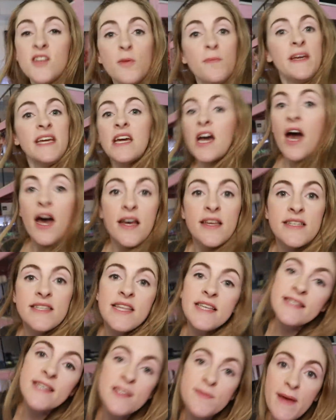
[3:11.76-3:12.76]
So because
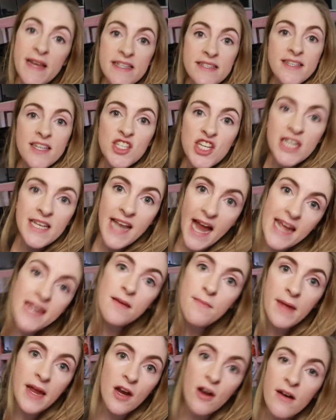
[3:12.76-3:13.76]
this has been such a
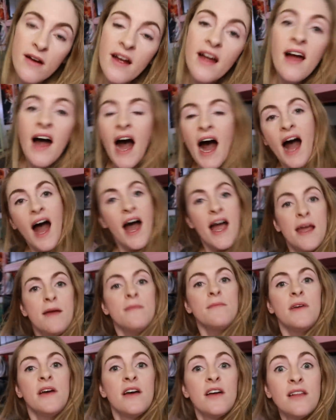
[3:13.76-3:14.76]
nightmare,
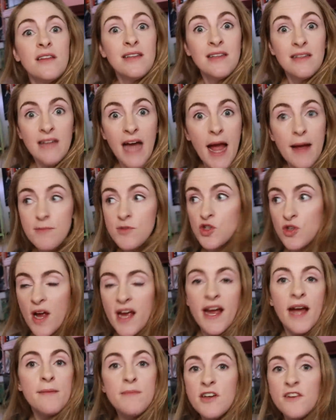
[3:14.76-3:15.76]
I'm
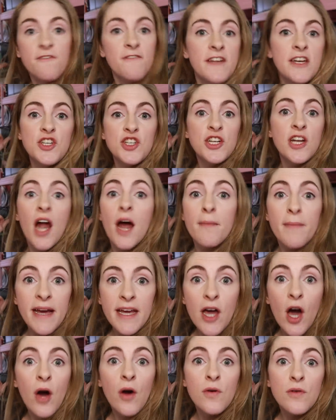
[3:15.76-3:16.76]
gonna finish it on
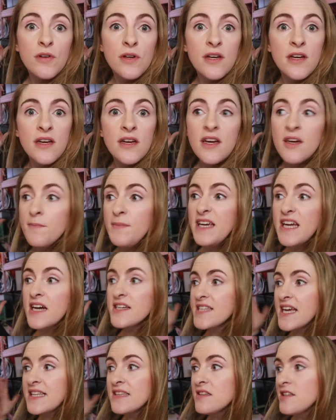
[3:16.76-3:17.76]
my own
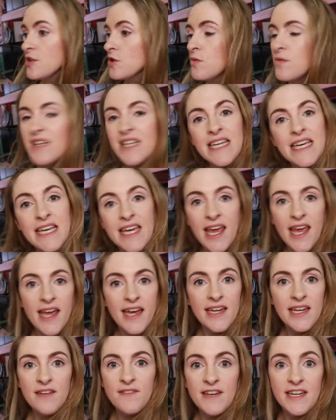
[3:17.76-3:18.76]
because I literally
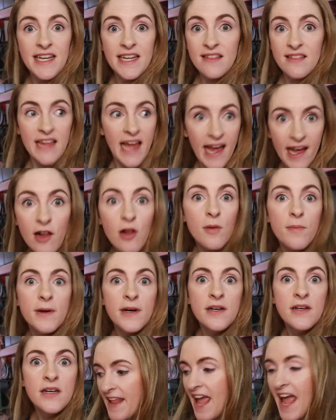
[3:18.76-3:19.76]
can't even get the help.
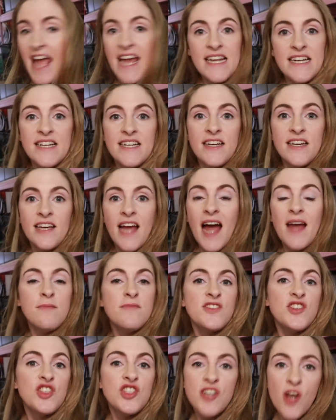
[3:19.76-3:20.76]
And
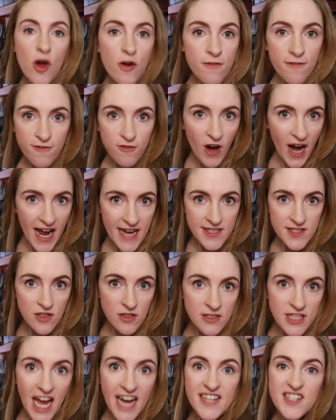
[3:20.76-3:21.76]
I'm so
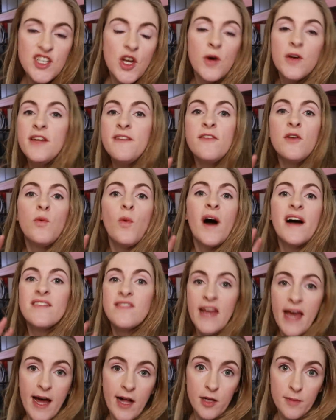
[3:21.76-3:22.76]
frazzled, I don't even
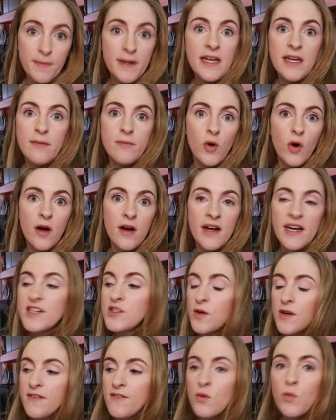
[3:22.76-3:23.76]
want the help anymore. I
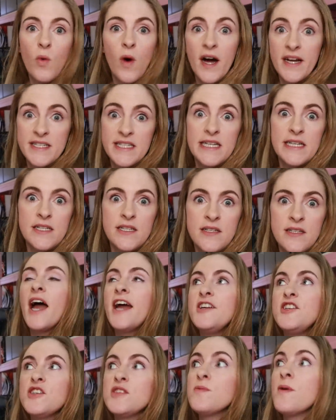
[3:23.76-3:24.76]
don't even want it.
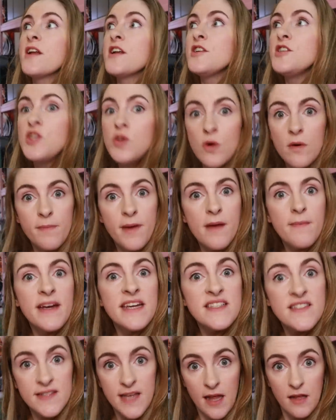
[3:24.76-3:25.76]
I just wanna do it by
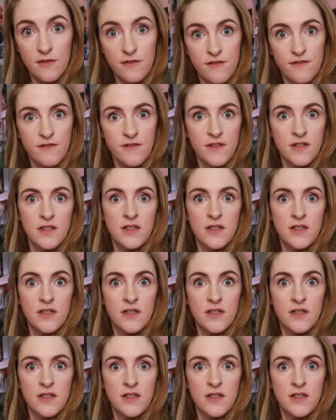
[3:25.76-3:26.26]
myself.